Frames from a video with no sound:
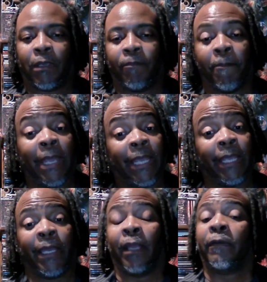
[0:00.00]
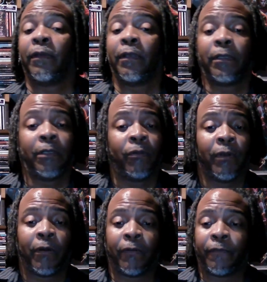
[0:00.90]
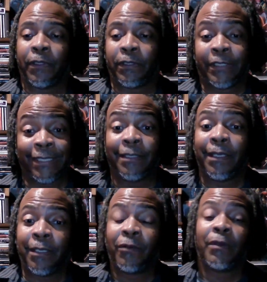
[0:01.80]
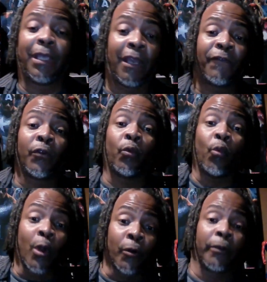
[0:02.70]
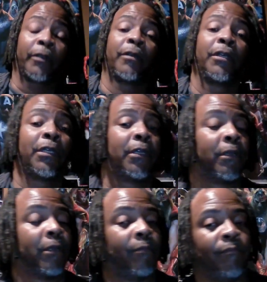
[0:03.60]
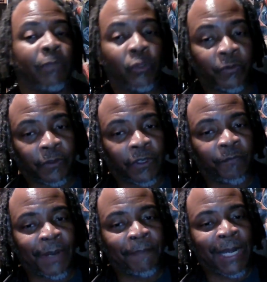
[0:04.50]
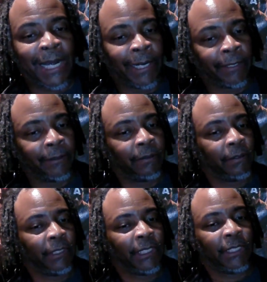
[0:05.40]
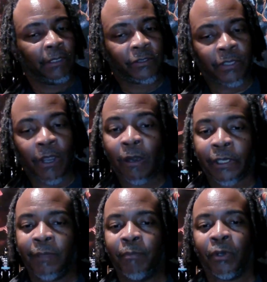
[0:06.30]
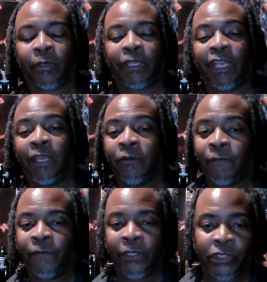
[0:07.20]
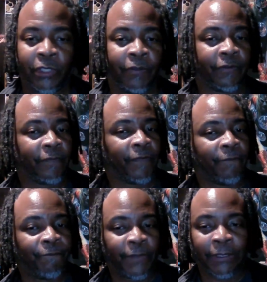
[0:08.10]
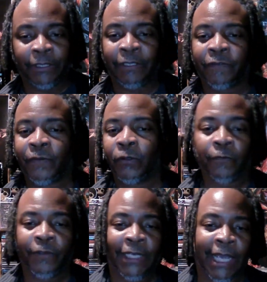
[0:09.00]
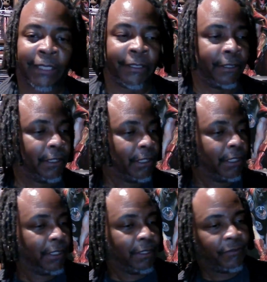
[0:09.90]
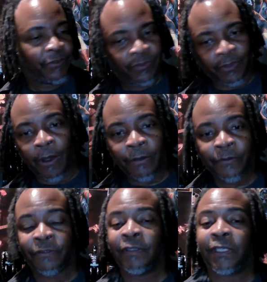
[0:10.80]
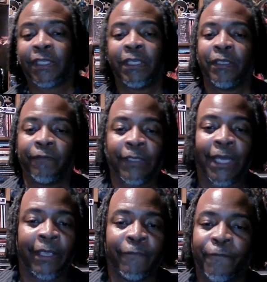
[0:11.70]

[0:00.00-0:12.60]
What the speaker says: man, did it ever work. Music of My Mind, Talking Book, Inner Visions, Fulfilling Its First Finale, Songs in the Key of Life.